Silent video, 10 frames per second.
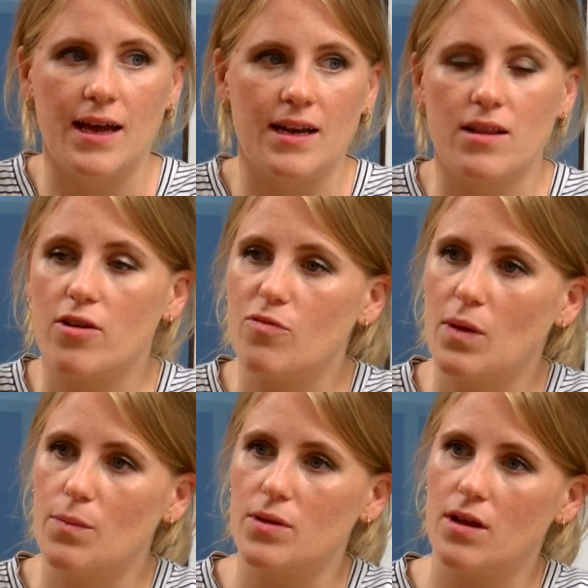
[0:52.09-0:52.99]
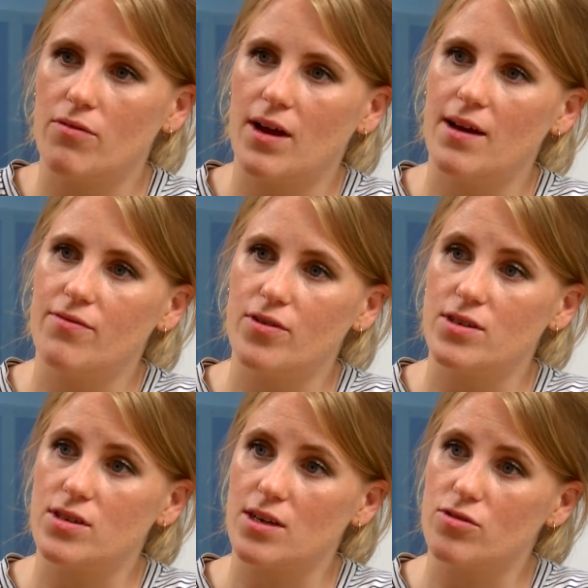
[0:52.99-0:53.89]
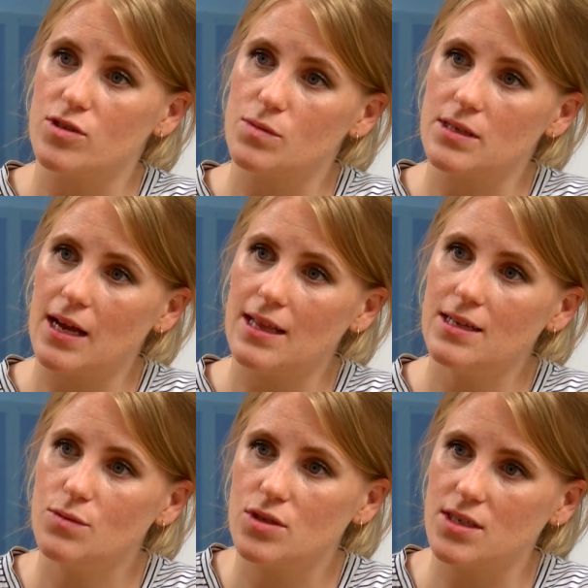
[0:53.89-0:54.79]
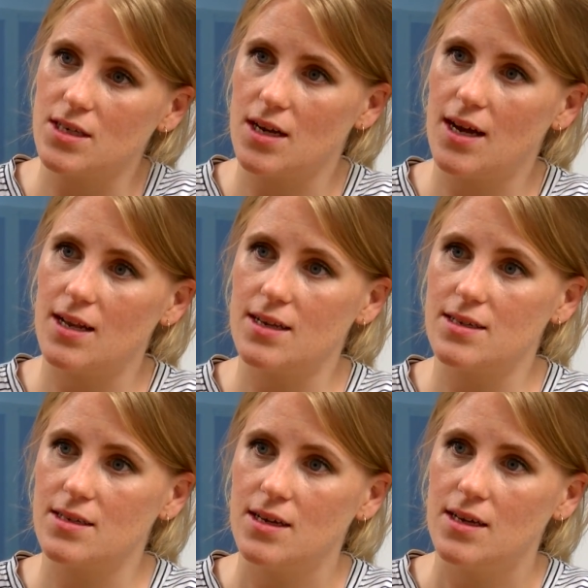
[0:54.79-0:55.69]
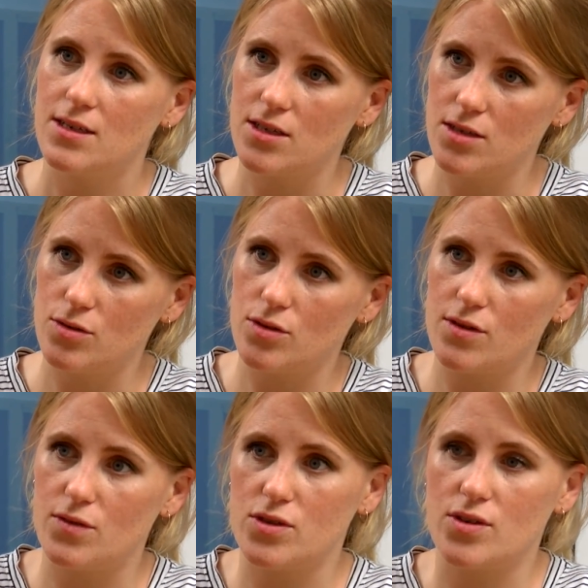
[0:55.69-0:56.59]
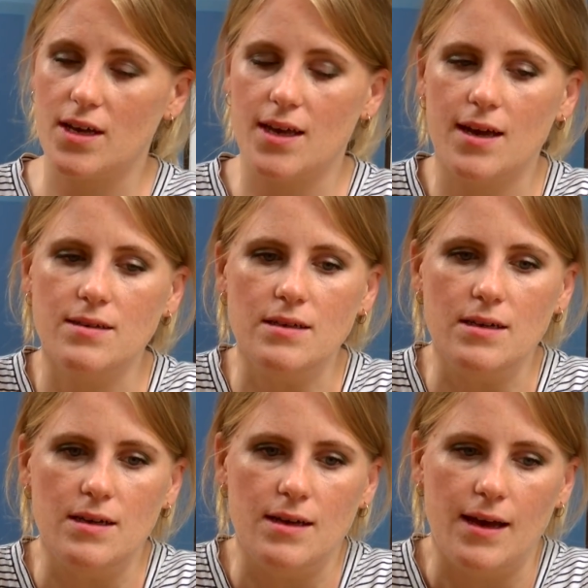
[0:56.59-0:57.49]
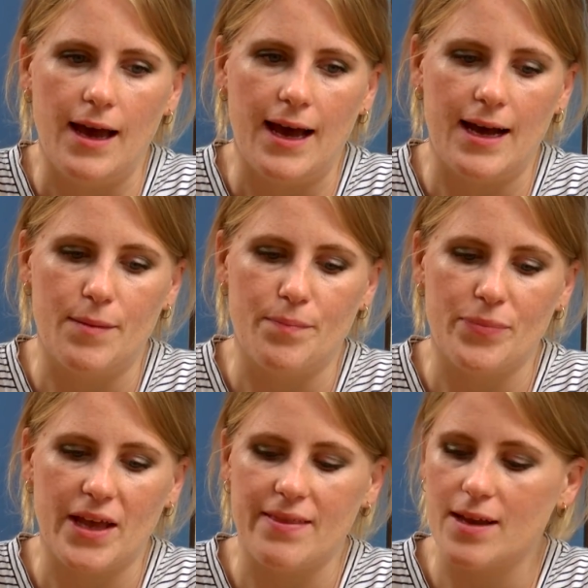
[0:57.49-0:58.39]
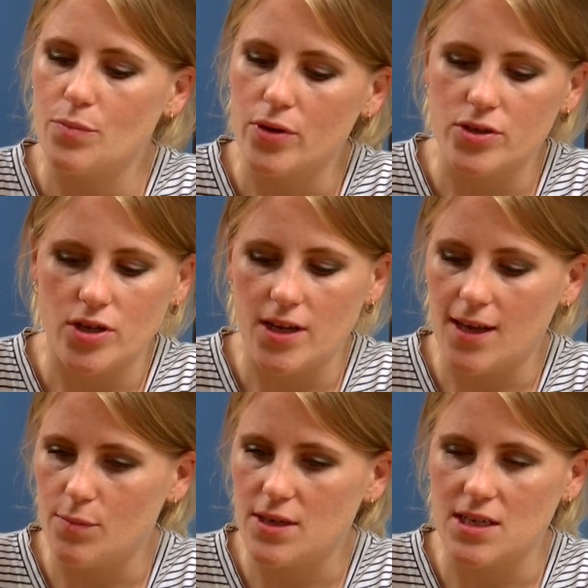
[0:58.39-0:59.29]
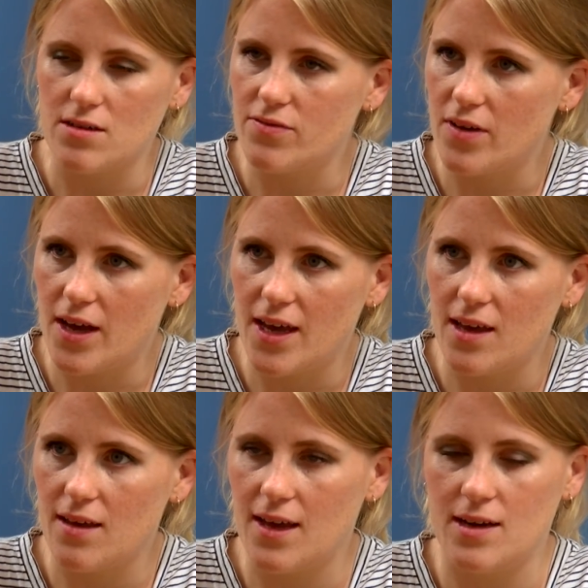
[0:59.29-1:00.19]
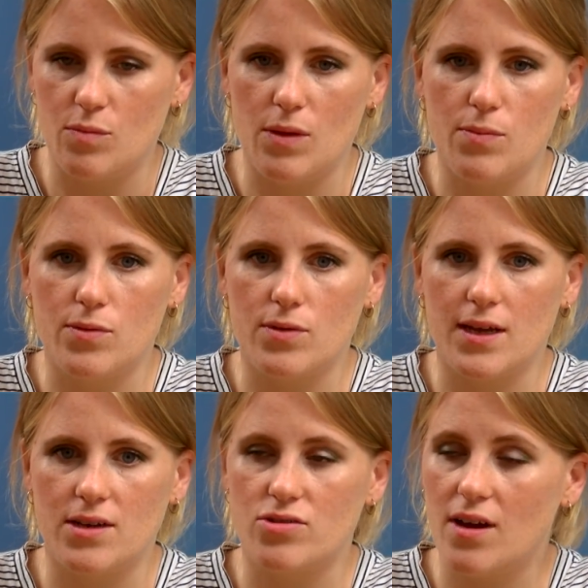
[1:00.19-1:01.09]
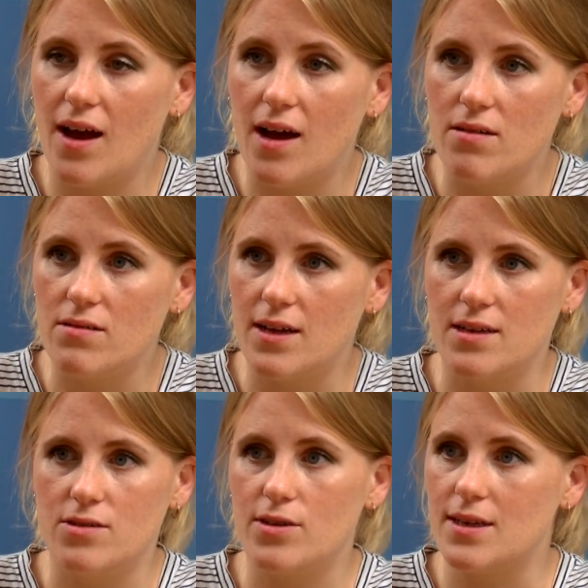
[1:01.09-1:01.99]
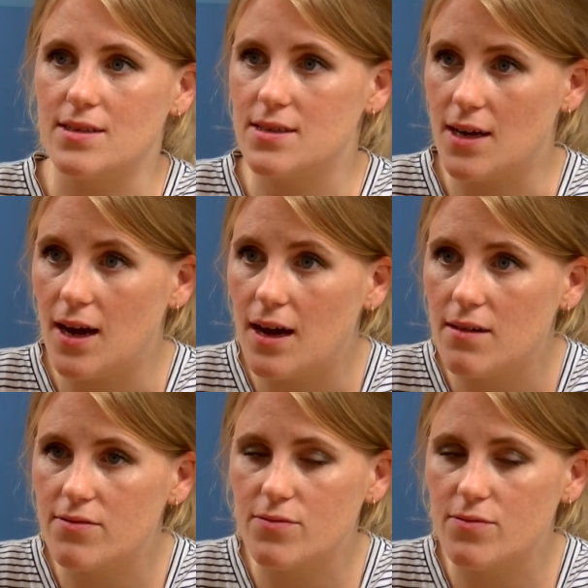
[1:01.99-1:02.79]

And a lot of people arrive first at Christmas Island, which is an island to the north of Australia. And that boat journey can be terrifying, and people can drown and you can starve